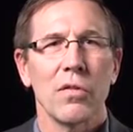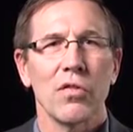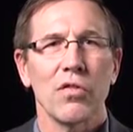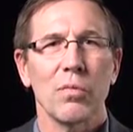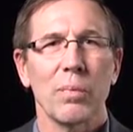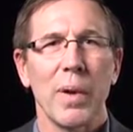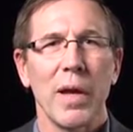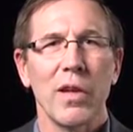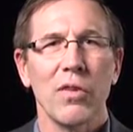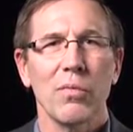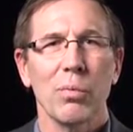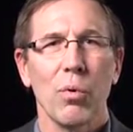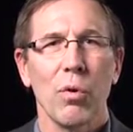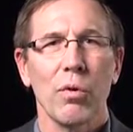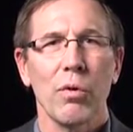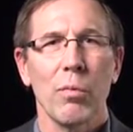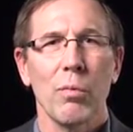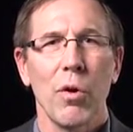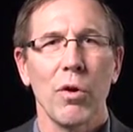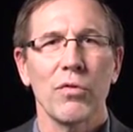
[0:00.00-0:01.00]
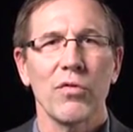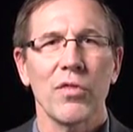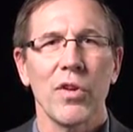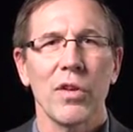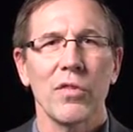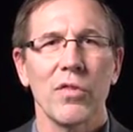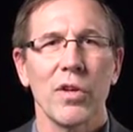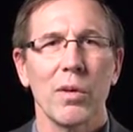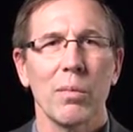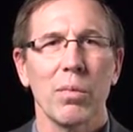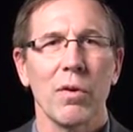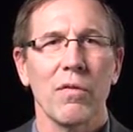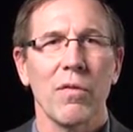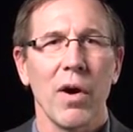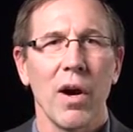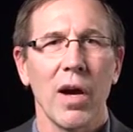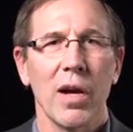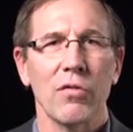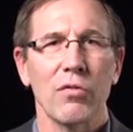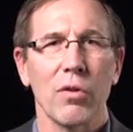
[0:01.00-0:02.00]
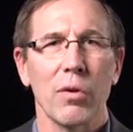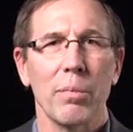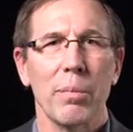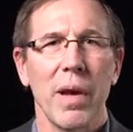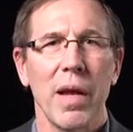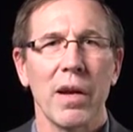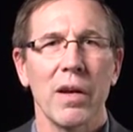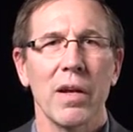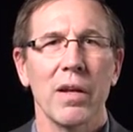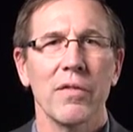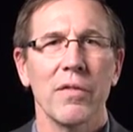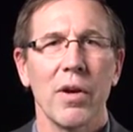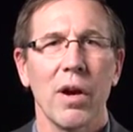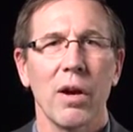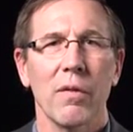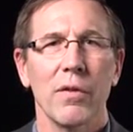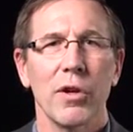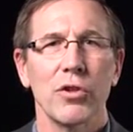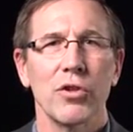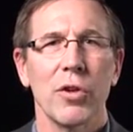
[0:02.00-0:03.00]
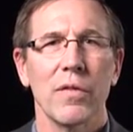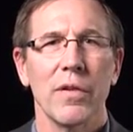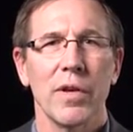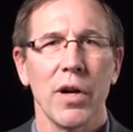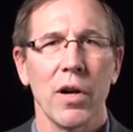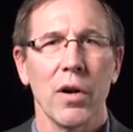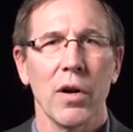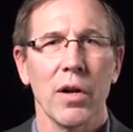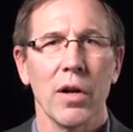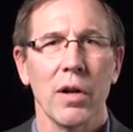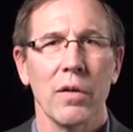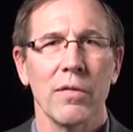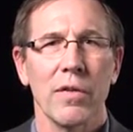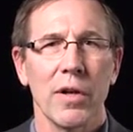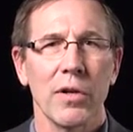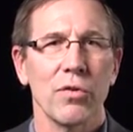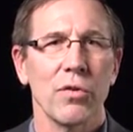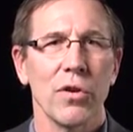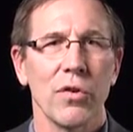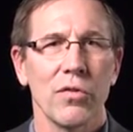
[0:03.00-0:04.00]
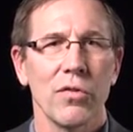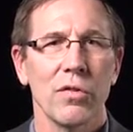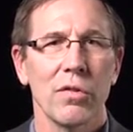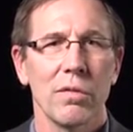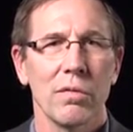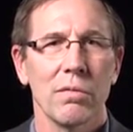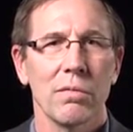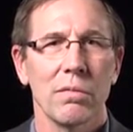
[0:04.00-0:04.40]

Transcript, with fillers: Spaceborne remote sensing provides repetitive coverage of an area of interest.